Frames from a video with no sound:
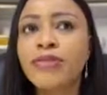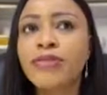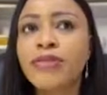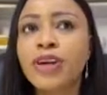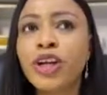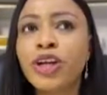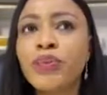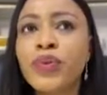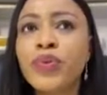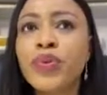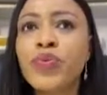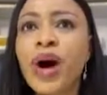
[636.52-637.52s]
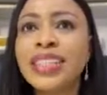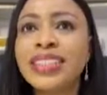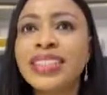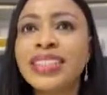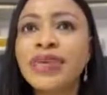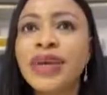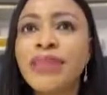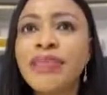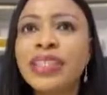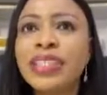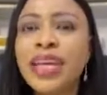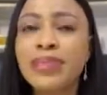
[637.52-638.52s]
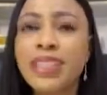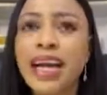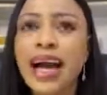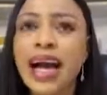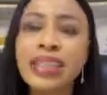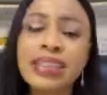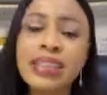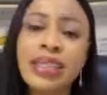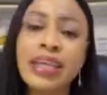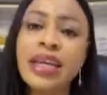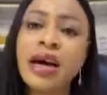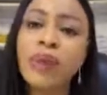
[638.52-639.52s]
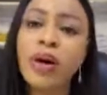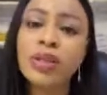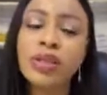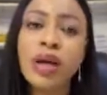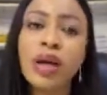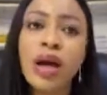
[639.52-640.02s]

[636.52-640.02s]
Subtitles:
for a lot of people who are still a bit skeptical and scared about